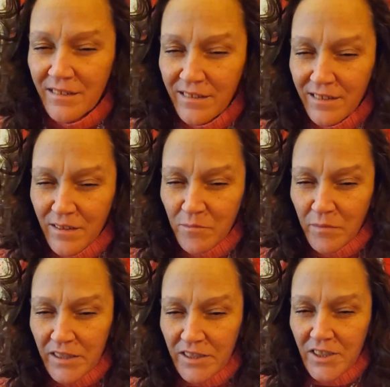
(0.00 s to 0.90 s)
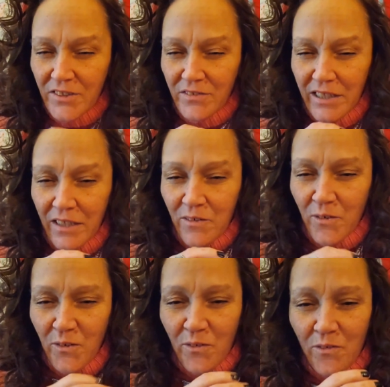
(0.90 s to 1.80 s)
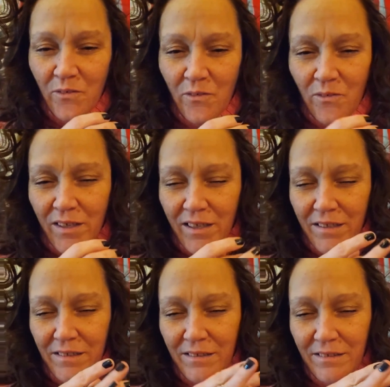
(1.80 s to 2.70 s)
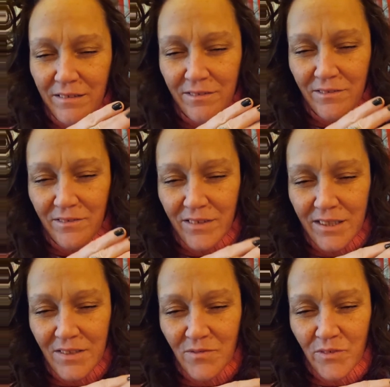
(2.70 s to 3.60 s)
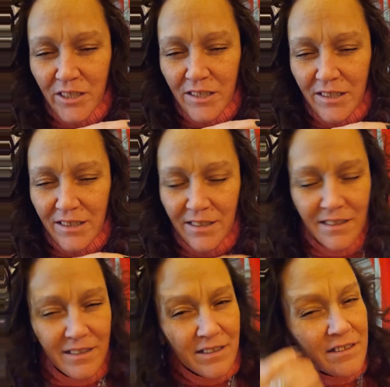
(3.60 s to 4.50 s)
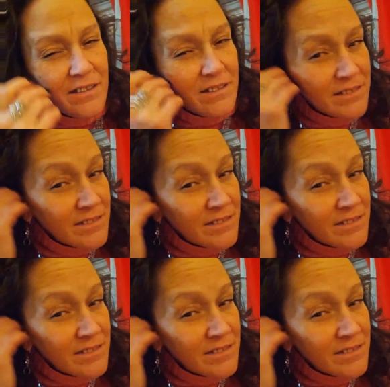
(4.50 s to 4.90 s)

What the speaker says: and my jewelry. Oh, I got this ring and